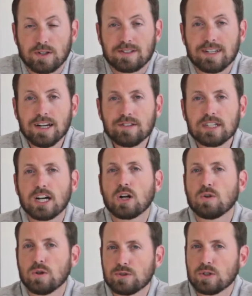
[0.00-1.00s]
let's now take a
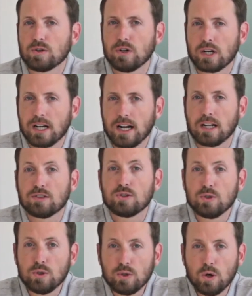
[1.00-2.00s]
closer look at
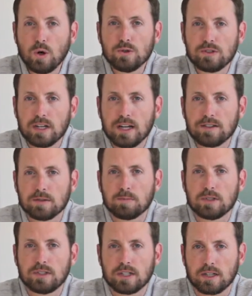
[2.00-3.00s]
two O T As in
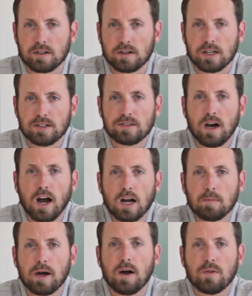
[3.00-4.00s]
particular and talk
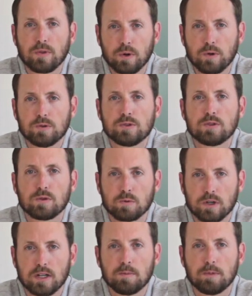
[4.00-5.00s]
about those
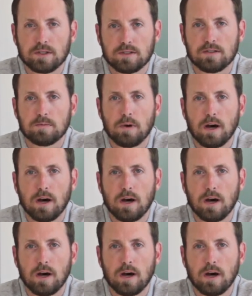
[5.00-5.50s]
three business